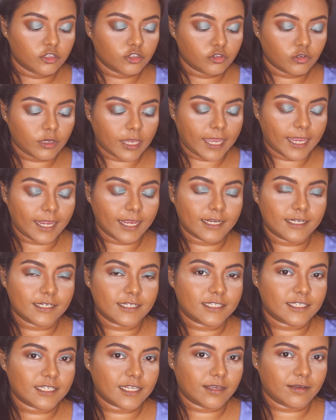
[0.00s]
to
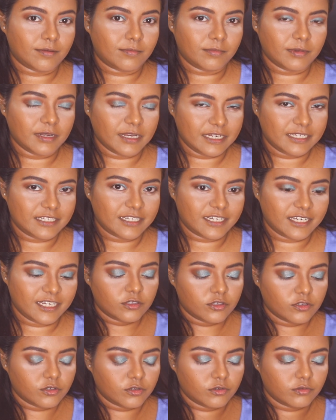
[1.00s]
add some glittery.
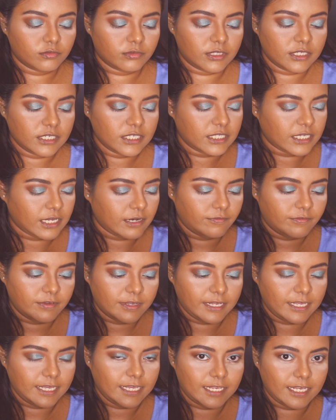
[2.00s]
So these are
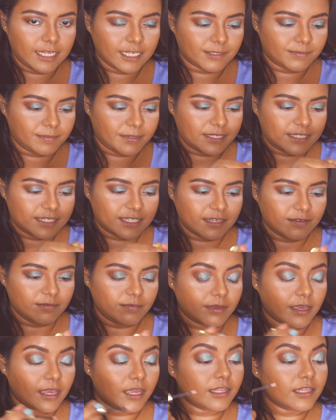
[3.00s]
very
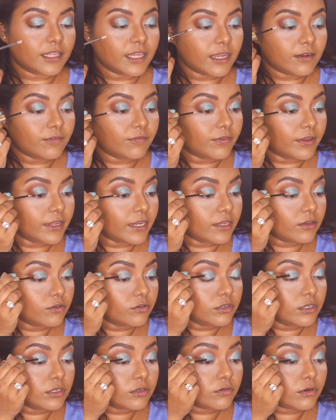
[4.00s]
inexpensive and they are very
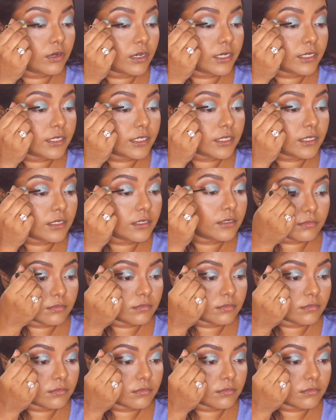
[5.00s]
good in quality.